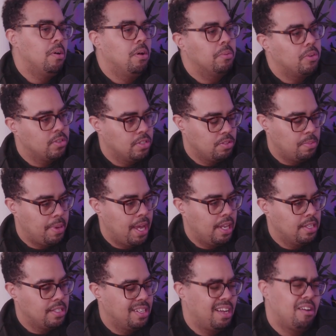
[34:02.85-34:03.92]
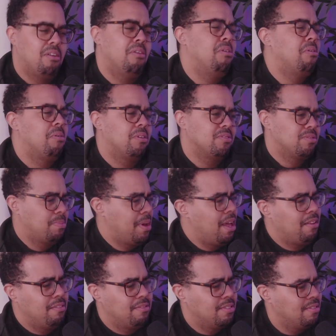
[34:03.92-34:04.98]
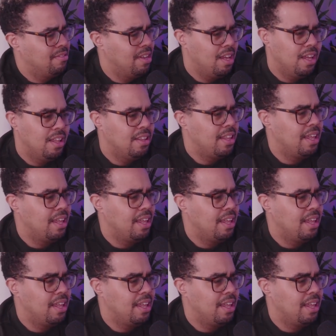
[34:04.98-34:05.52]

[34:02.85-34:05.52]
Oh, I'm Crystal Palace. And I go, oh, Crystal Palace.